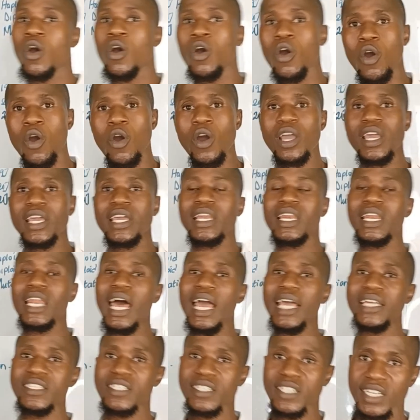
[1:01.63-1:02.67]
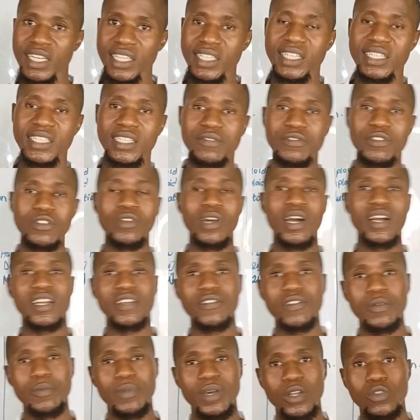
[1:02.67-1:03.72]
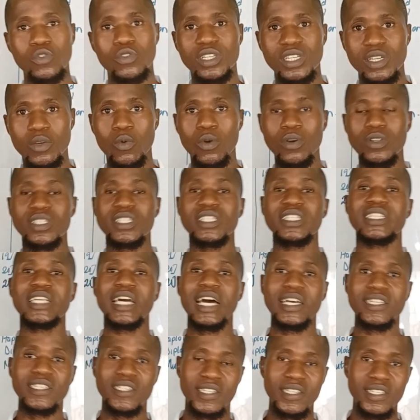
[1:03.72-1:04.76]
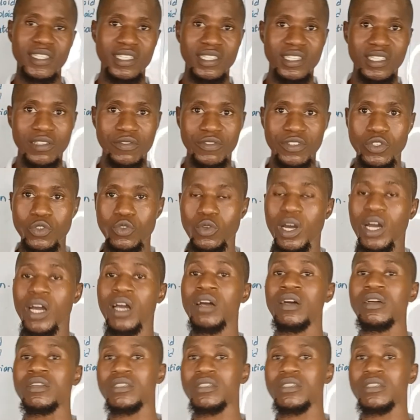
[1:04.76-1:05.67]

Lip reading: Or a light-skinned individual giving birth to a dark-skinned individual.